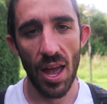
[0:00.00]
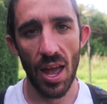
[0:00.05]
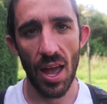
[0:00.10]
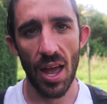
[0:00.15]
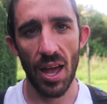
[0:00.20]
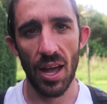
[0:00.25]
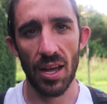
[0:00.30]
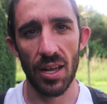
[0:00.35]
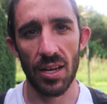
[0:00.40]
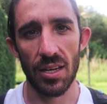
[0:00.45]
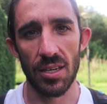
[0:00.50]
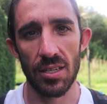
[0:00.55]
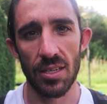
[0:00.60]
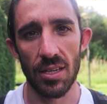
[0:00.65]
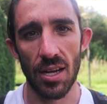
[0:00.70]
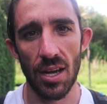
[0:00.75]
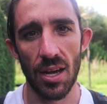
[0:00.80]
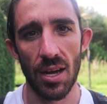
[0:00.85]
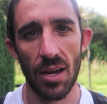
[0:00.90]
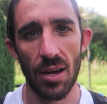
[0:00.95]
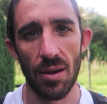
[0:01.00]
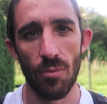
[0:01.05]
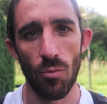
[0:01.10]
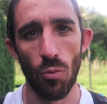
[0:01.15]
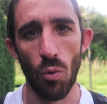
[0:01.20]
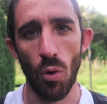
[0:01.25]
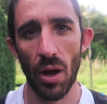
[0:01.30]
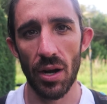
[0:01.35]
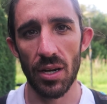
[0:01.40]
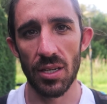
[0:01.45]
And
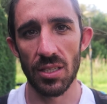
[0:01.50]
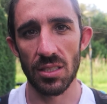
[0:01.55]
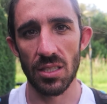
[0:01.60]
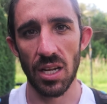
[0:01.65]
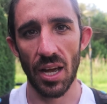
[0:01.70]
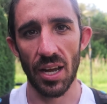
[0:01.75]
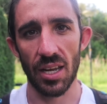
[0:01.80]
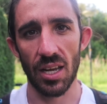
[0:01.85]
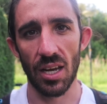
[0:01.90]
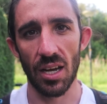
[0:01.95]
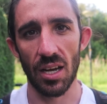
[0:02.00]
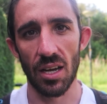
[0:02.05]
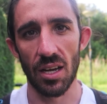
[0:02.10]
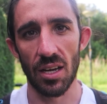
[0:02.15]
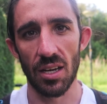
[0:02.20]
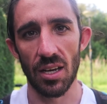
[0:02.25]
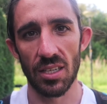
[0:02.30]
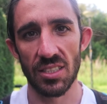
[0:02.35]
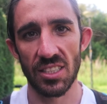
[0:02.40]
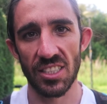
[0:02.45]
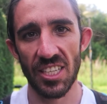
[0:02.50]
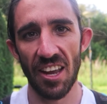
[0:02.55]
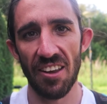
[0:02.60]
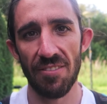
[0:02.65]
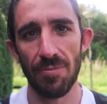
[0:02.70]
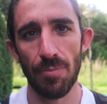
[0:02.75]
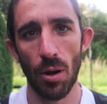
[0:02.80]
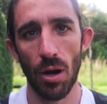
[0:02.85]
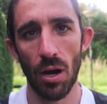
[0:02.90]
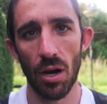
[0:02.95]
um, one is like a, a
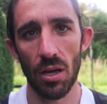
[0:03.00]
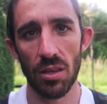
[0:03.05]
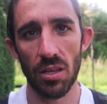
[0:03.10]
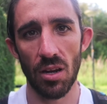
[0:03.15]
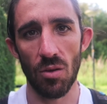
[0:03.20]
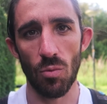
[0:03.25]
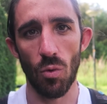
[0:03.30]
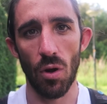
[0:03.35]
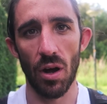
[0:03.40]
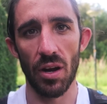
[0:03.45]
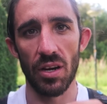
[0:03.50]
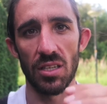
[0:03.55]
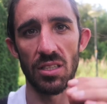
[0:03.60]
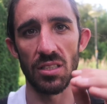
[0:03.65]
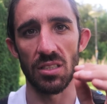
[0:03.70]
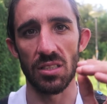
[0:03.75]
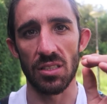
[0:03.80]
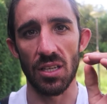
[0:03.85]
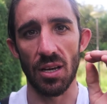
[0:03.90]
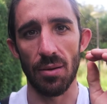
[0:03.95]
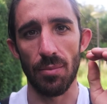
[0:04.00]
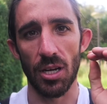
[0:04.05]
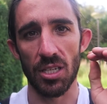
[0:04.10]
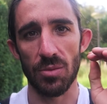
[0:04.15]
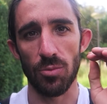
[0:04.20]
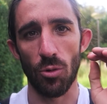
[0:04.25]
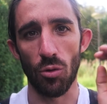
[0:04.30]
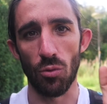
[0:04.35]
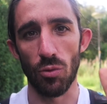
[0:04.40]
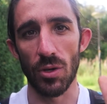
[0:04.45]
safe path and one is a
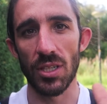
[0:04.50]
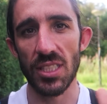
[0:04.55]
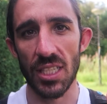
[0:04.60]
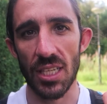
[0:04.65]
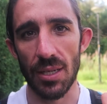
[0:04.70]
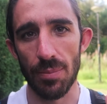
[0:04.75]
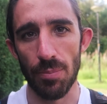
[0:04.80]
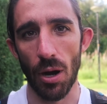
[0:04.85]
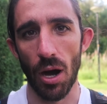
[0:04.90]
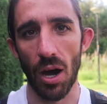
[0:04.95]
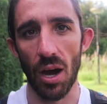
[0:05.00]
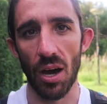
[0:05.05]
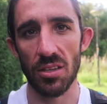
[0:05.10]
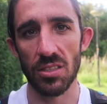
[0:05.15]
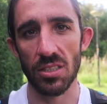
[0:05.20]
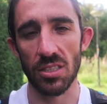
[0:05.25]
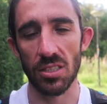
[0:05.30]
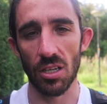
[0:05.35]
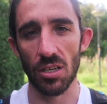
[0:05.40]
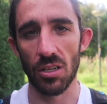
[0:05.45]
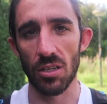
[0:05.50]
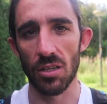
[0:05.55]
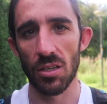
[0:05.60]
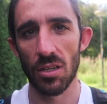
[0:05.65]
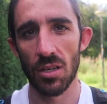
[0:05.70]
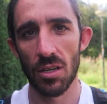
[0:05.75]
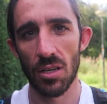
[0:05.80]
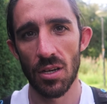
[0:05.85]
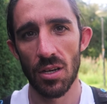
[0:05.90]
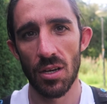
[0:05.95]
much more risky path. So
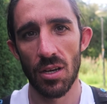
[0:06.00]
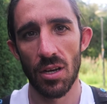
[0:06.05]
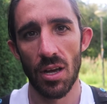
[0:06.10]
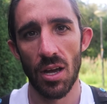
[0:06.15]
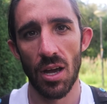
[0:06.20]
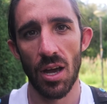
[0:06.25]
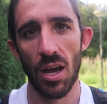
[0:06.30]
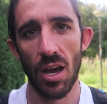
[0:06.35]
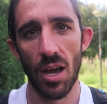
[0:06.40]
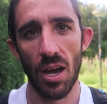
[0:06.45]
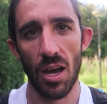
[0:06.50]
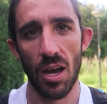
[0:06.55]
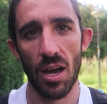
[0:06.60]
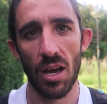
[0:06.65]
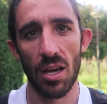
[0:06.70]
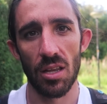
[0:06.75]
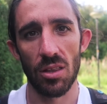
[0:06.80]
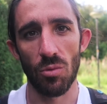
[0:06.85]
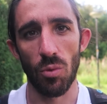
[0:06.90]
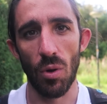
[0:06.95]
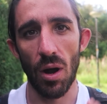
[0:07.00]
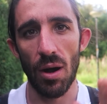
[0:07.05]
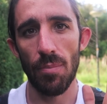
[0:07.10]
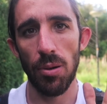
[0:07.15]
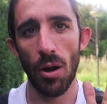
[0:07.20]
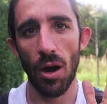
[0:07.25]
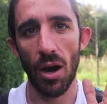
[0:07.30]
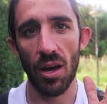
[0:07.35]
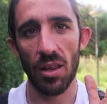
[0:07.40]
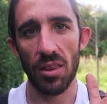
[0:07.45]
uh, the one
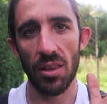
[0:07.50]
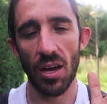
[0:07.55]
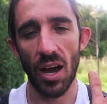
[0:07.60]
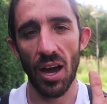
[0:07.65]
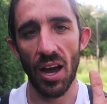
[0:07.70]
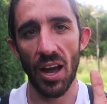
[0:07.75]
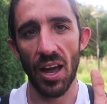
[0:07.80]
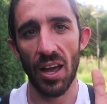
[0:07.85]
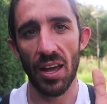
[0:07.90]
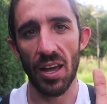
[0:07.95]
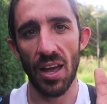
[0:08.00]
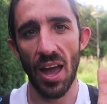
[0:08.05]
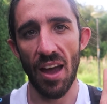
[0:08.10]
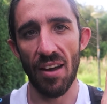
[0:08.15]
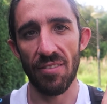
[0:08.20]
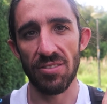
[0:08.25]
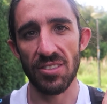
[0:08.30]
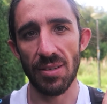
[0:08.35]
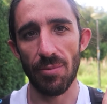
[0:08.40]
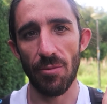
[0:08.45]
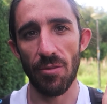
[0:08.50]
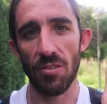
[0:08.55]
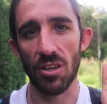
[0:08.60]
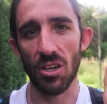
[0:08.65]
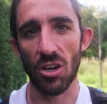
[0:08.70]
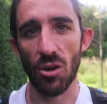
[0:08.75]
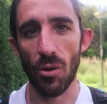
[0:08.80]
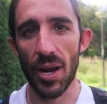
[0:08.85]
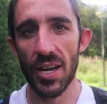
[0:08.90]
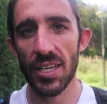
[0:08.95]
path I have some of the
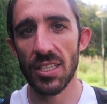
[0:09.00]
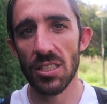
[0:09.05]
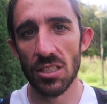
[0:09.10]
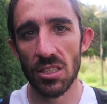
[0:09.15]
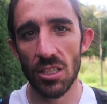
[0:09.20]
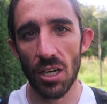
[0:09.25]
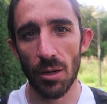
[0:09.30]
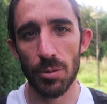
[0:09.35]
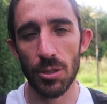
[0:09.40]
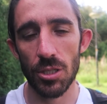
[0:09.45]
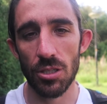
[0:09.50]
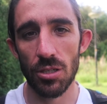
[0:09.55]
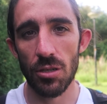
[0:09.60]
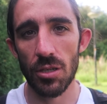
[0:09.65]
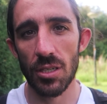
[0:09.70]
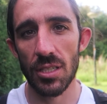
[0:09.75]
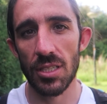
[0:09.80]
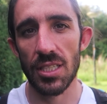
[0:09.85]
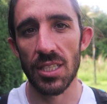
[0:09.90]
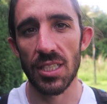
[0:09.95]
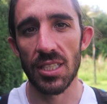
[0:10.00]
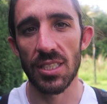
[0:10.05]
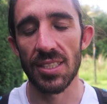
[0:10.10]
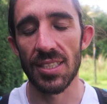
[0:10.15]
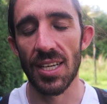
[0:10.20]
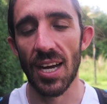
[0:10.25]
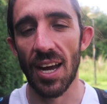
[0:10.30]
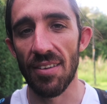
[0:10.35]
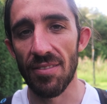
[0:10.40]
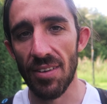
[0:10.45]
greatest
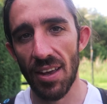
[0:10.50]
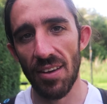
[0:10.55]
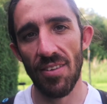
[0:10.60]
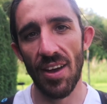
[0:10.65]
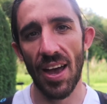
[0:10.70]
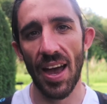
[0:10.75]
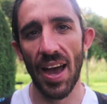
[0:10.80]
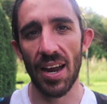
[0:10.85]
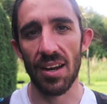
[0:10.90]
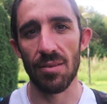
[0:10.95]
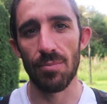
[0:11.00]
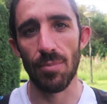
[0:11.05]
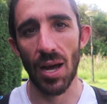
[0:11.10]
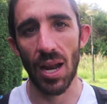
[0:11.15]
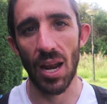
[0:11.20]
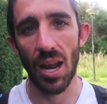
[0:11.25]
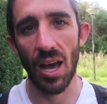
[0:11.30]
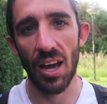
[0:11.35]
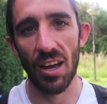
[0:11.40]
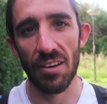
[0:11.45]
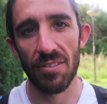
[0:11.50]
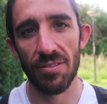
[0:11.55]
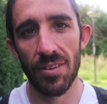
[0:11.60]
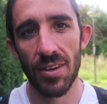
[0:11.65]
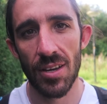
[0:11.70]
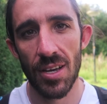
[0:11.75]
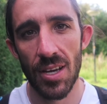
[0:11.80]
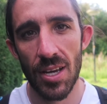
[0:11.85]
opportunities I've ever had in my life.